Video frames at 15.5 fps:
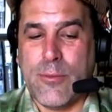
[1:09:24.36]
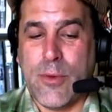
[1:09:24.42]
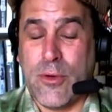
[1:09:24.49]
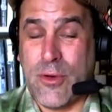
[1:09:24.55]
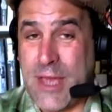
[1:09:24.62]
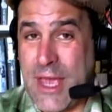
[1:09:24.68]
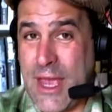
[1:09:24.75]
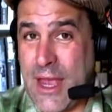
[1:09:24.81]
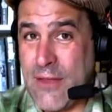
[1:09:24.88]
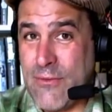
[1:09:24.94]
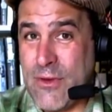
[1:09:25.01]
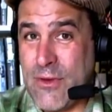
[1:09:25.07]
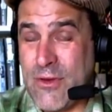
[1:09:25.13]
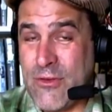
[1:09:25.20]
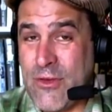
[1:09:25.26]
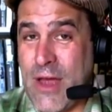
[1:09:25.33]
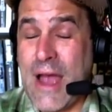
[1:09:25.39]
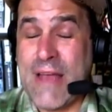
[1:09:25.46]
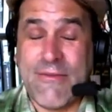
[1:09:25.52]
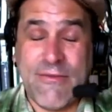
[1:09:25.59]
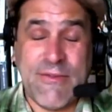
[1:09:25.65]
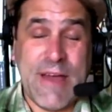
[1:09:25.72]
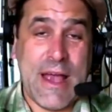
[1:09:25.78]
Mural Canvas.
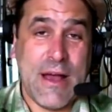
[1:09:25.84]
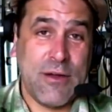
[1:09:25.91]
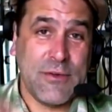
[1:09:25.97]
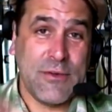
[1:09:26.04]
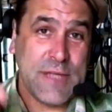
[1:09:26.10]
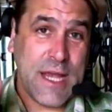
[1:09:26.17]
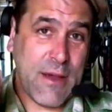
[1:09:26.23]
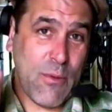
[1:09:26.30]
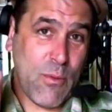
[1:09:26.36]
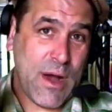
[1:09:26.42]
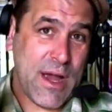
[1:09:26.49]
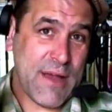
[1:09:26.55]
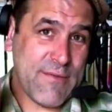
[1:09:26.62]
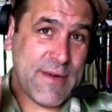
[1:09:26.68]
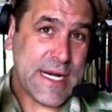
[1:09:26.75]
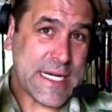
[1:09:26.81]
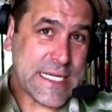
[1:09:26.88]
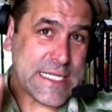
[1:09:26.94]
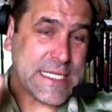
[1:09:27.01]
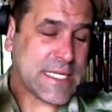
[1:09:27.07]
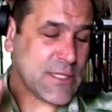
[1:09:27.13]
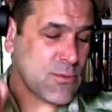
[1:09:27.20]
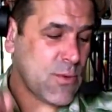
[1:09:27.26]
I found a Wi-Fi
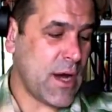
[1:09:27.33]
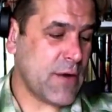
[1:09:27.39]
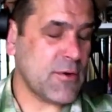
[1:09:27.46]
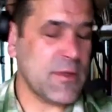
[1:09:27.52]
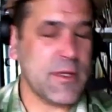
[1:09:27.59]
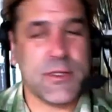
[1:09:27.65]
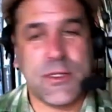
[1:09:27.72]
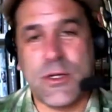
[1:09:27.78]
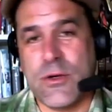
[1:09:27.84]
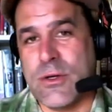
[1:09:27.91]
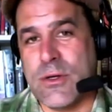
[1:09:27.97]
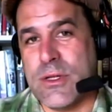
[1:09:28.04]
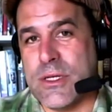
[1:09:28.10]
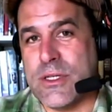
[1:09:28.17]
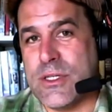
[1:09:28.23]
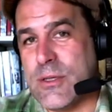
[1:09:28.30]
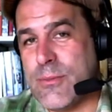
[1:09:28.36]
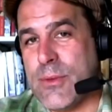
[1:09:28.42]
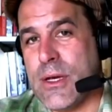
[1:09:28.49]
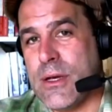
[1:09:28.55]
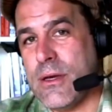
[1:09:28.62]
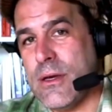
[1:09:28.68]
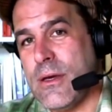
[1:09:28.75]
6 router that is currently
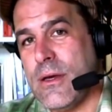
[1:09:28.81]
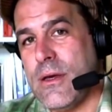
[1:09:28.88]
shipping.